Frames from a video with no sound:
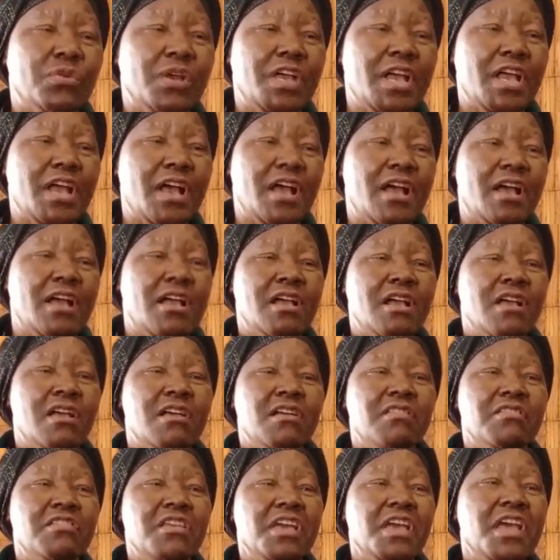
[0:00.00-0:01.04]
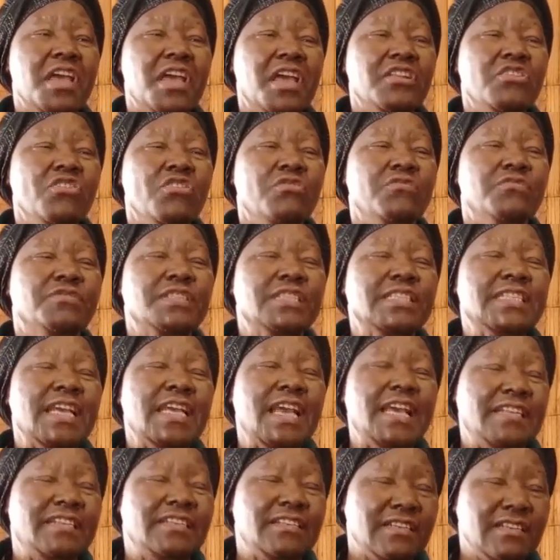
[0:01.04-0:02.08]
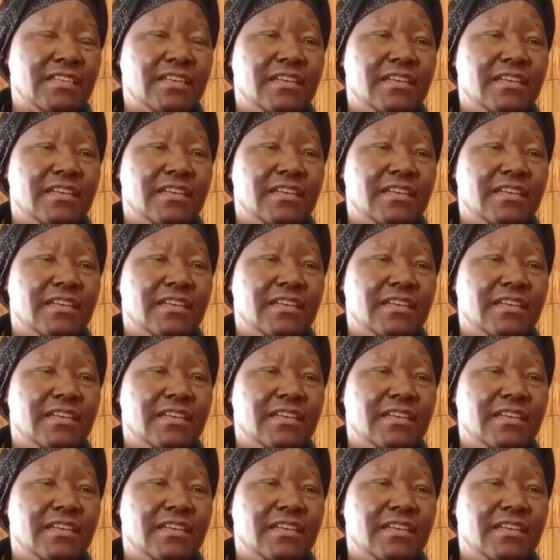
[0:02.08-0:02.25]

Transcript: where the head of state